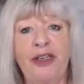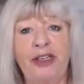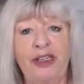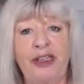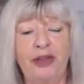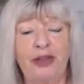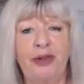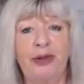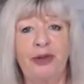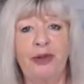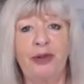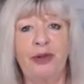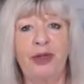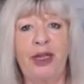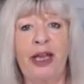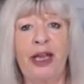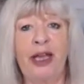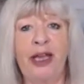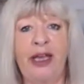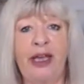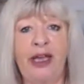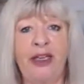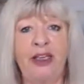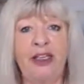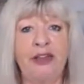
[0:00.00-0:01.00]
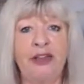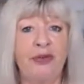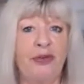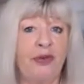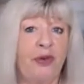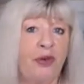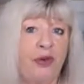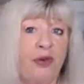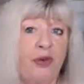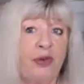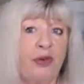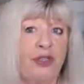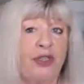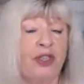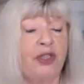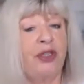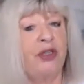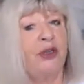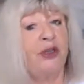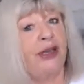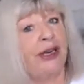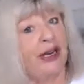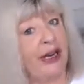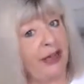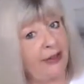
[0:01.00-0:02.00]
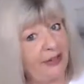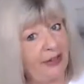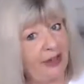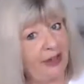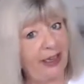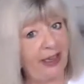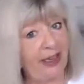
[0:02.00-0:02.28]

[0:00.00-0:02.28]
school age, 4 to 11